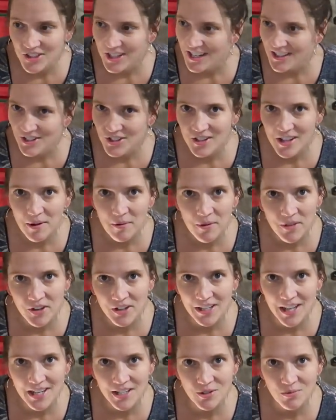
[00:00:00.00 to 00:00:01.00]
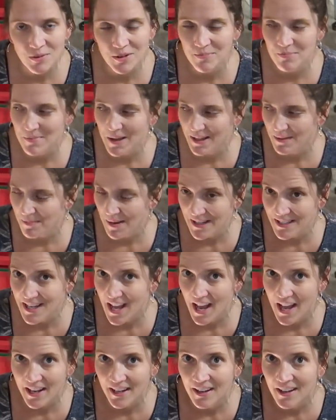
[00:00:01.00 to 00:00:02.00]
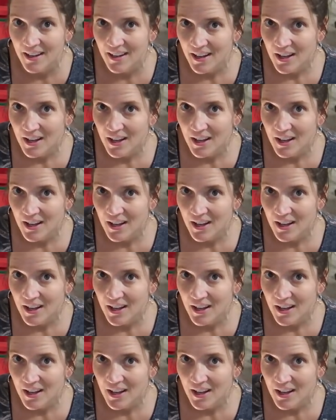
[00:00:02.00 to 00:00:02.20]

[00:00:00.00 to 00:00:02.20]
Do you guys do that with your lights? When, like my dad